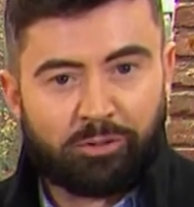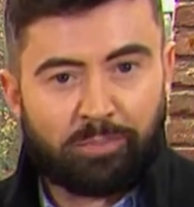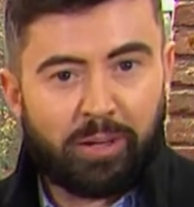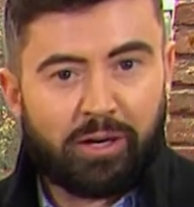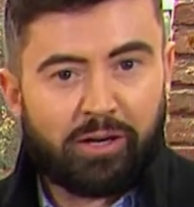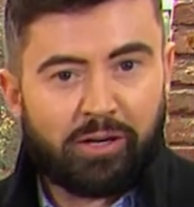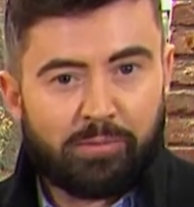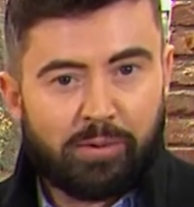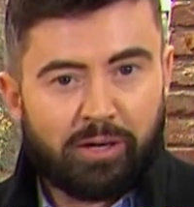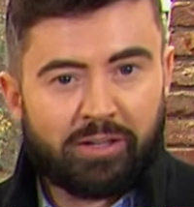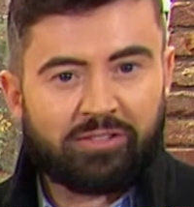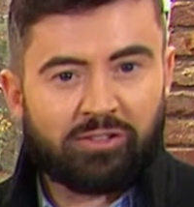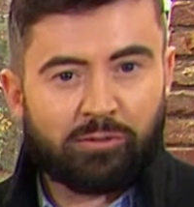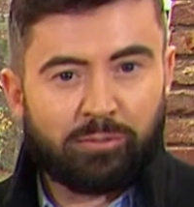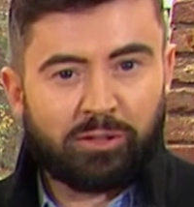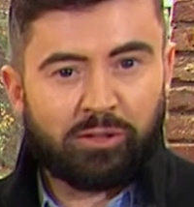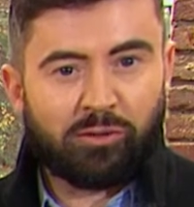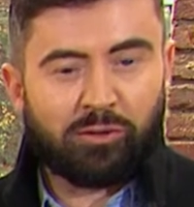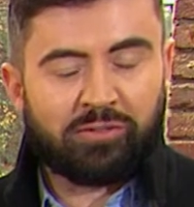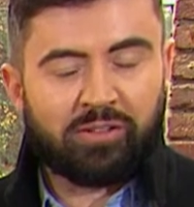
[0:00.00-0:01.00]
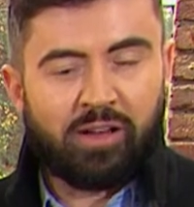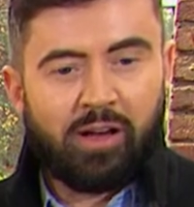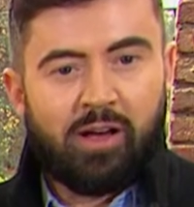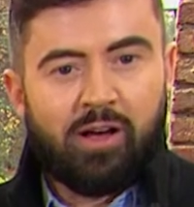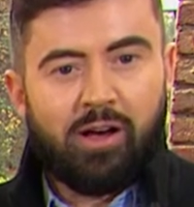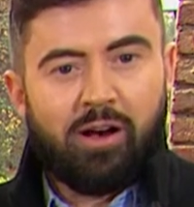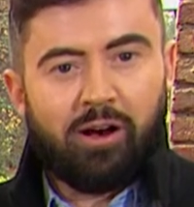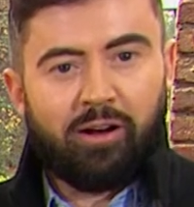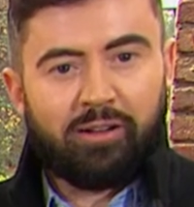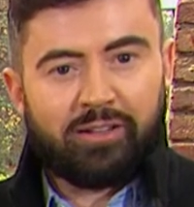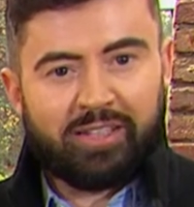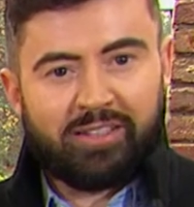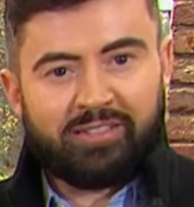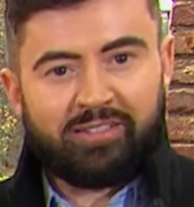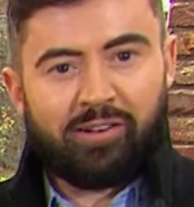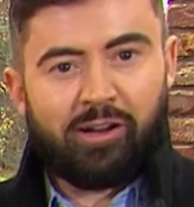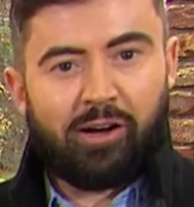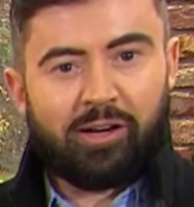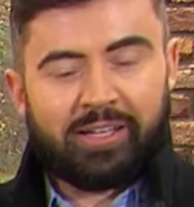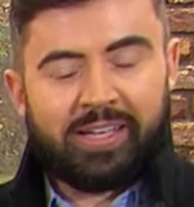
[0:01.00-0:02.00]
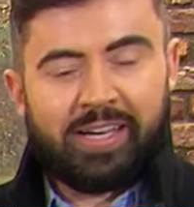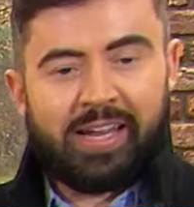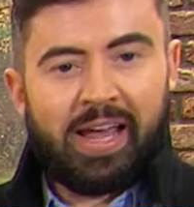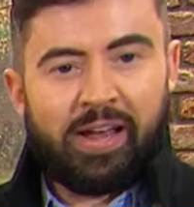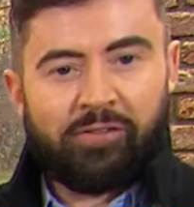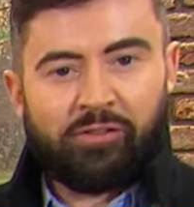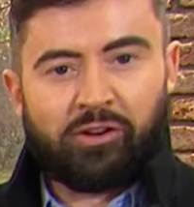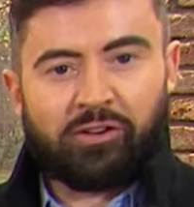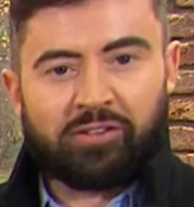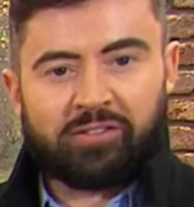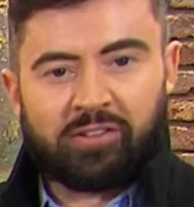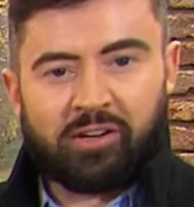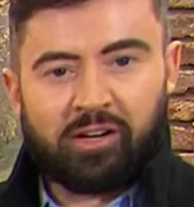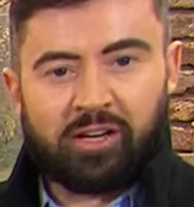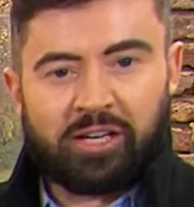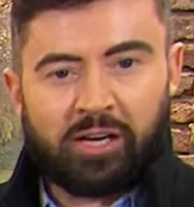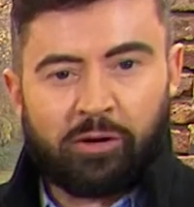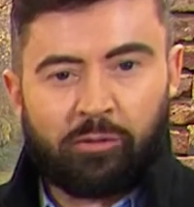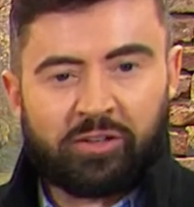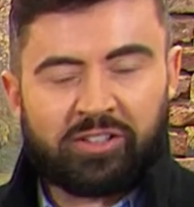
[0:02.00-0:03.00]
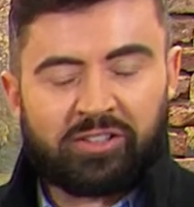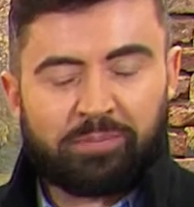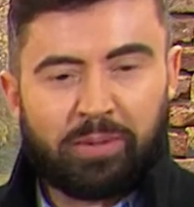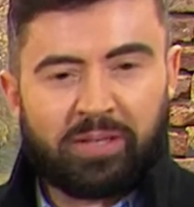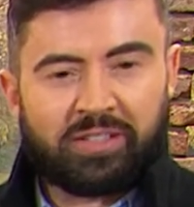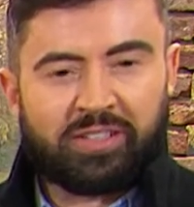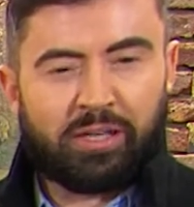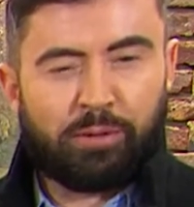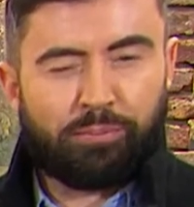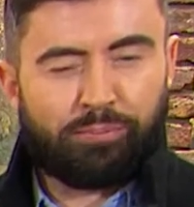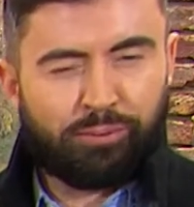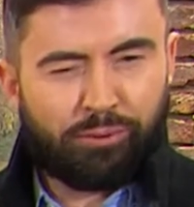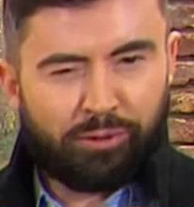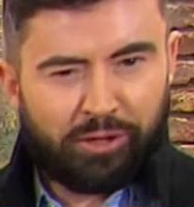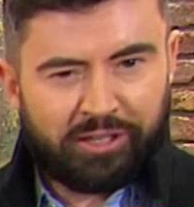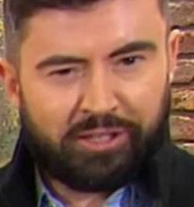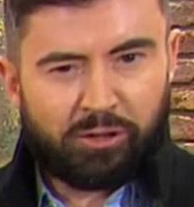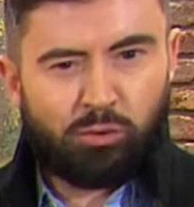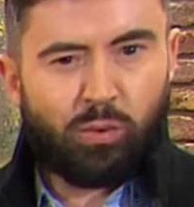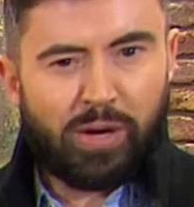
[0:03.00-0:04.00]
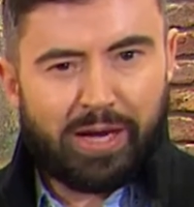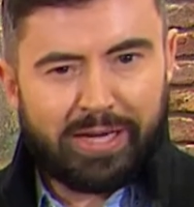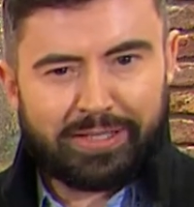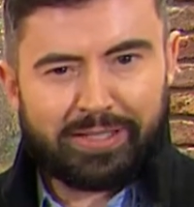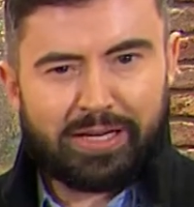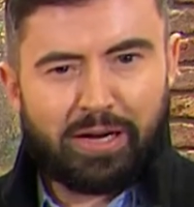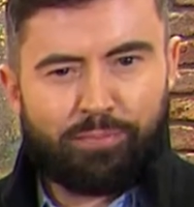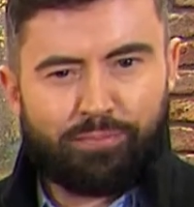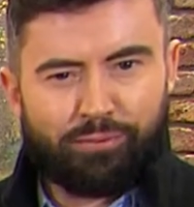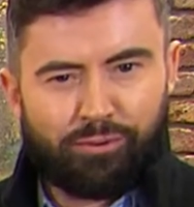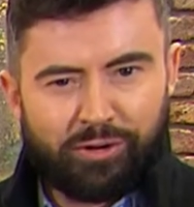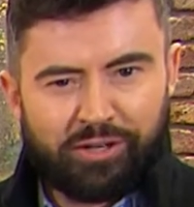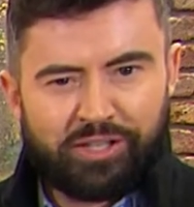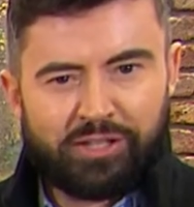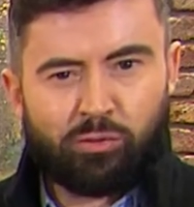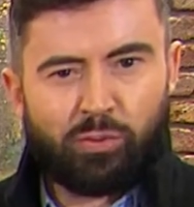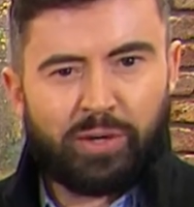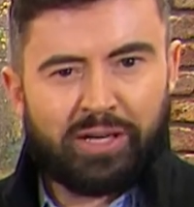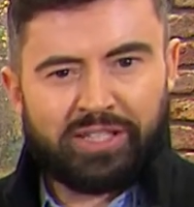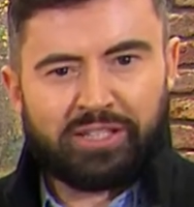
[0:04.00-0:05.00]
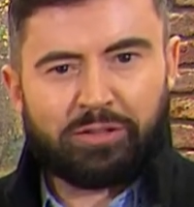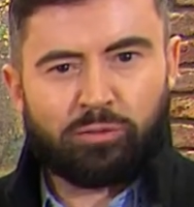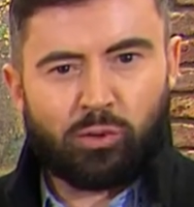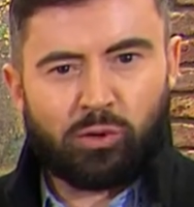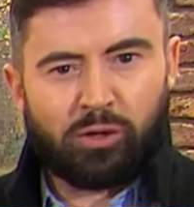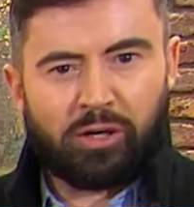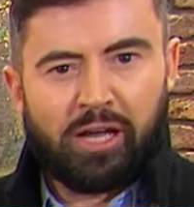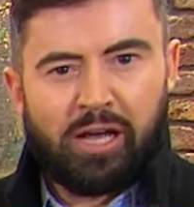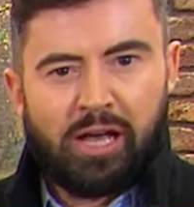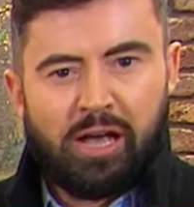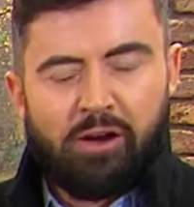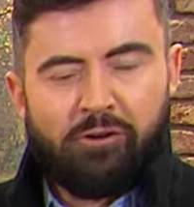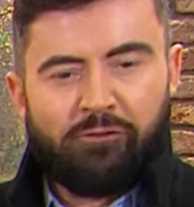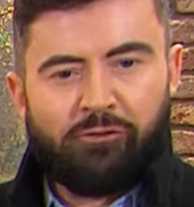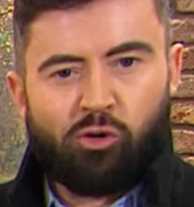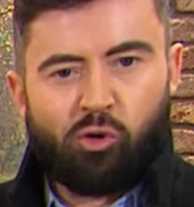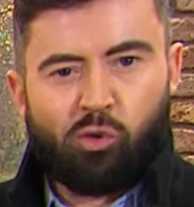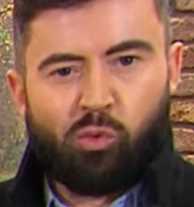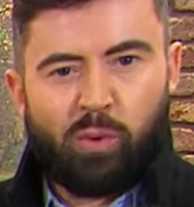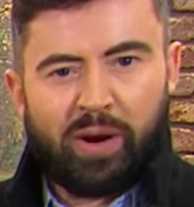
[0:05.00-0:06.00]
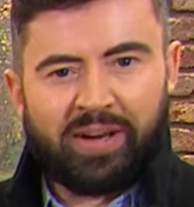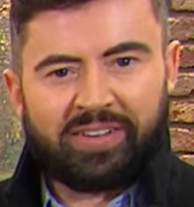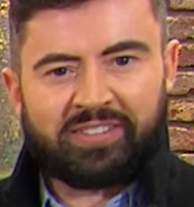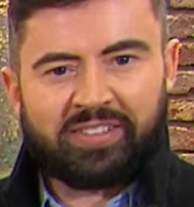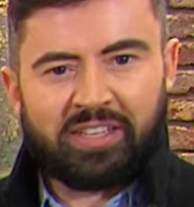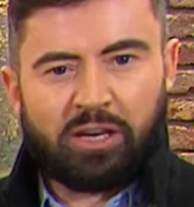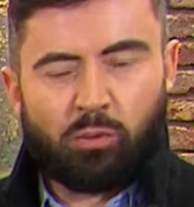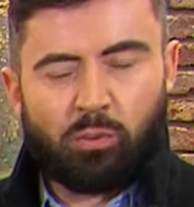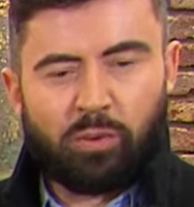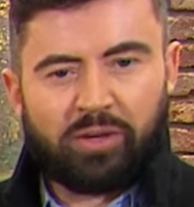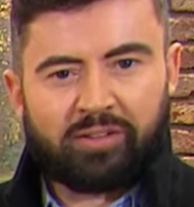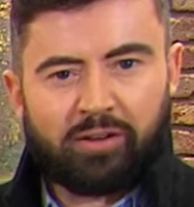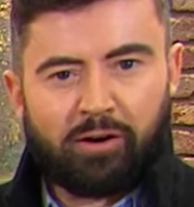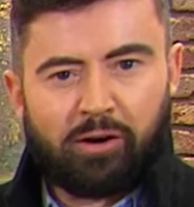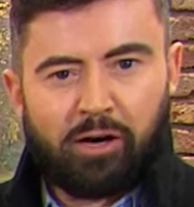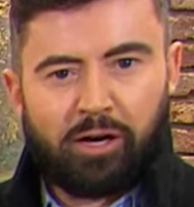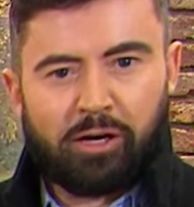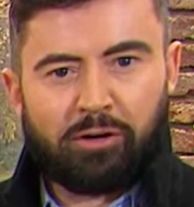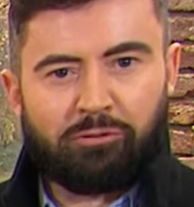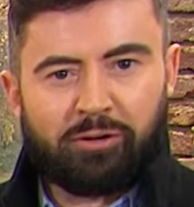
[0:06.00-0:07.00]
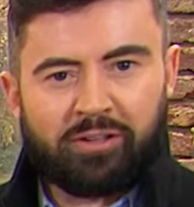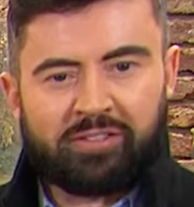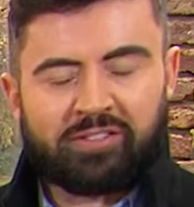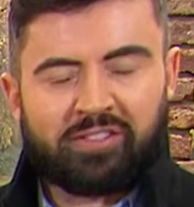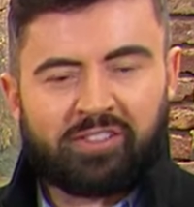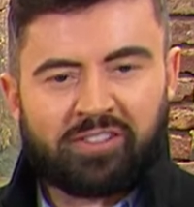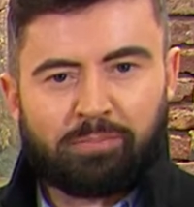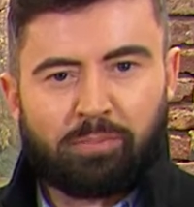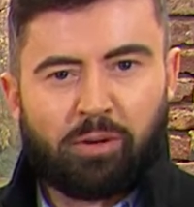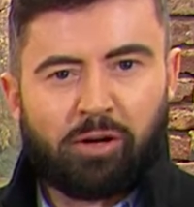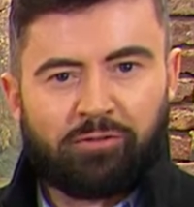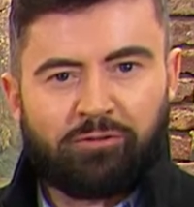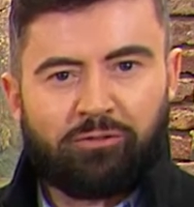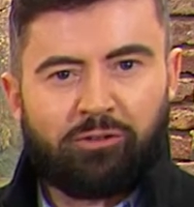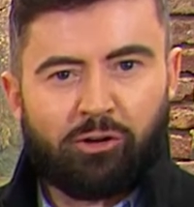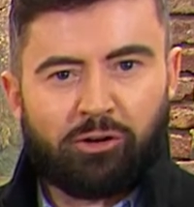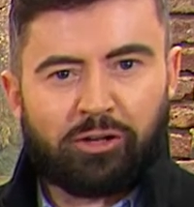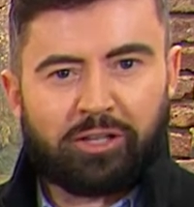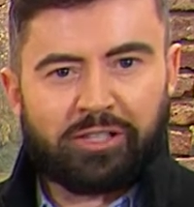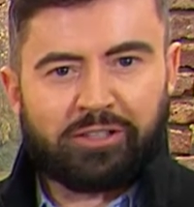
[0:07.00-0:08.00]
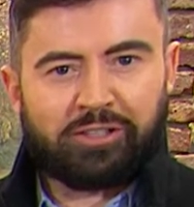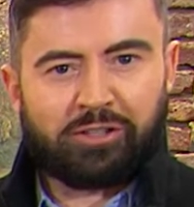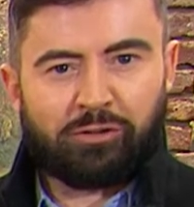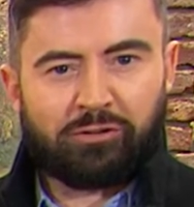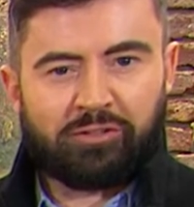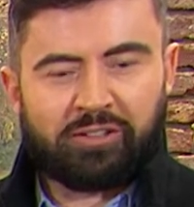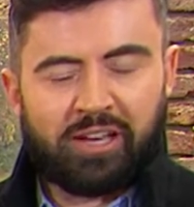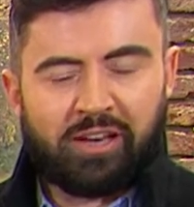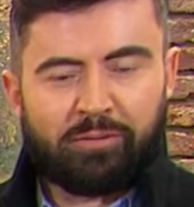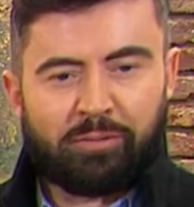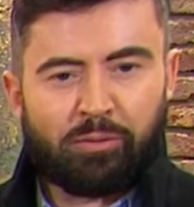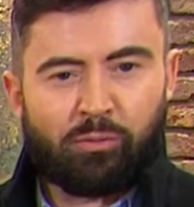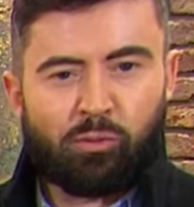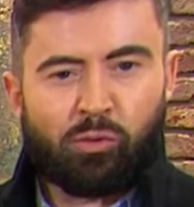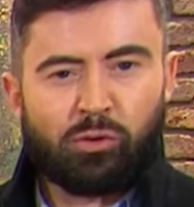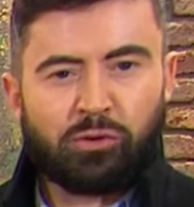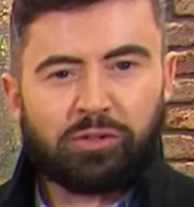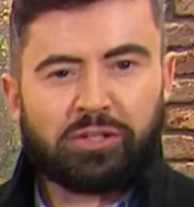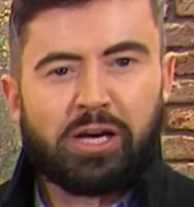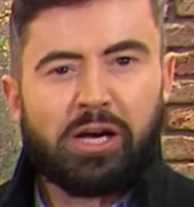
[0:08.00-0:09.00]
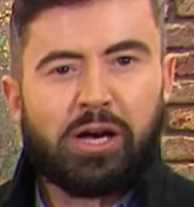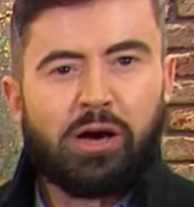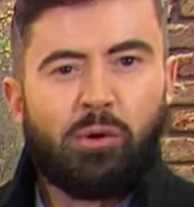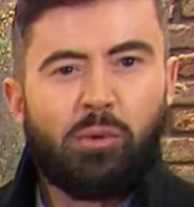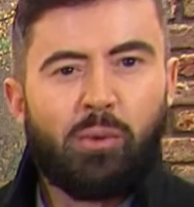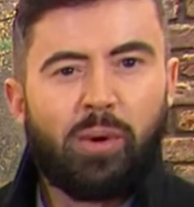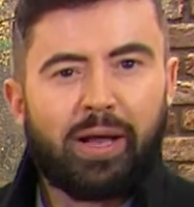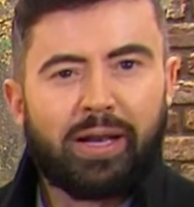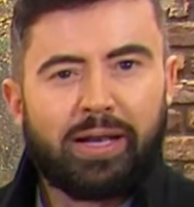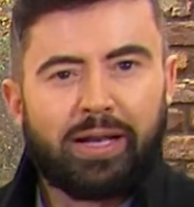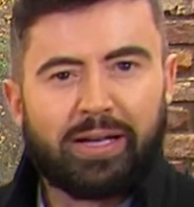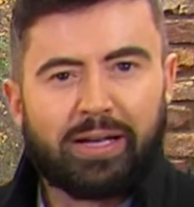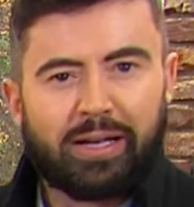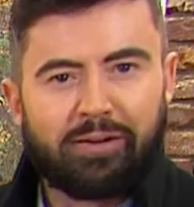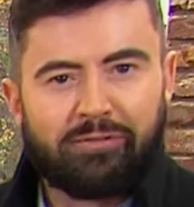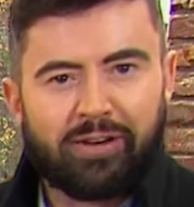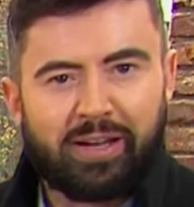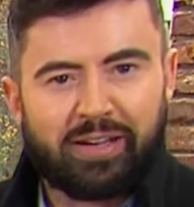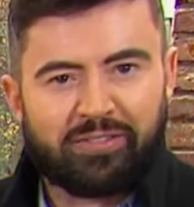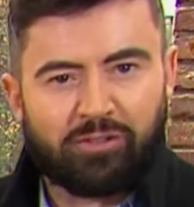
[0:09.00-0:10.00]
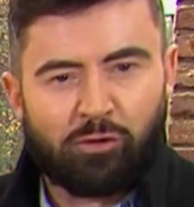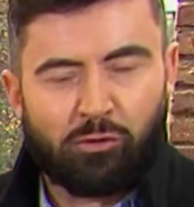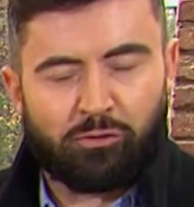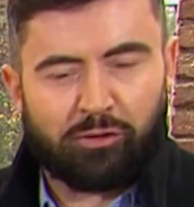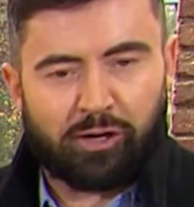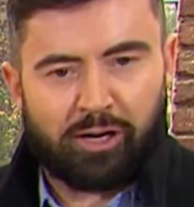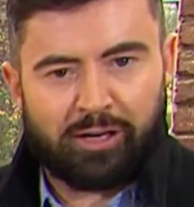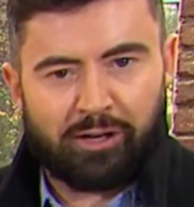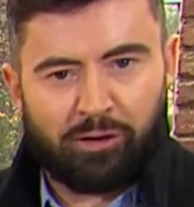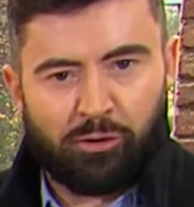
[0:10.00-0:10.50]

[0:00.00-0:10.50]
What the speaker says: Bearing in mind some of those on the slightly heavier side are expecting a pretty wet, a pretty windy one for Wednesday, with a high risk of spot flooding too. So you have been warned well in advance. Overnight